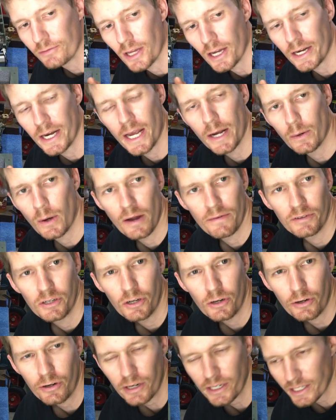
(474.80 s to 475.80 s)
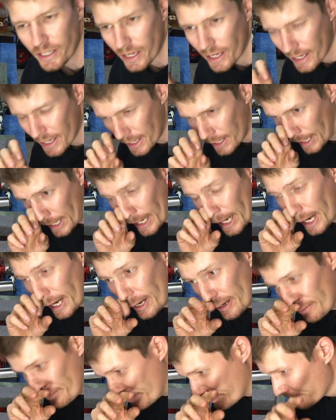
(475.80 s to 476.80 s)
that now overnight.
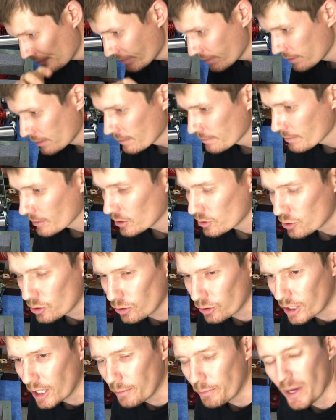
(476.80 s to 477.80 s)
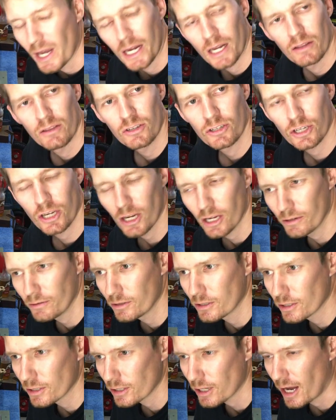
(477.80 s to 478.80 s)
Should get back in the shed,
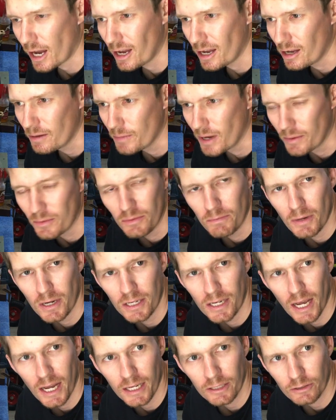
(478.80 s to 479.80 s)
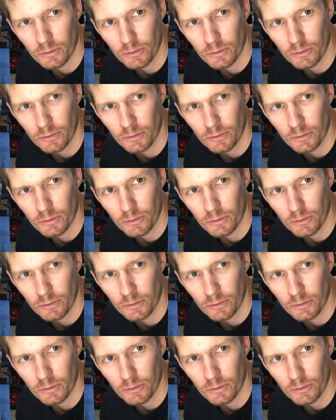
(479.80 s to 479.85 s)
say maybe midday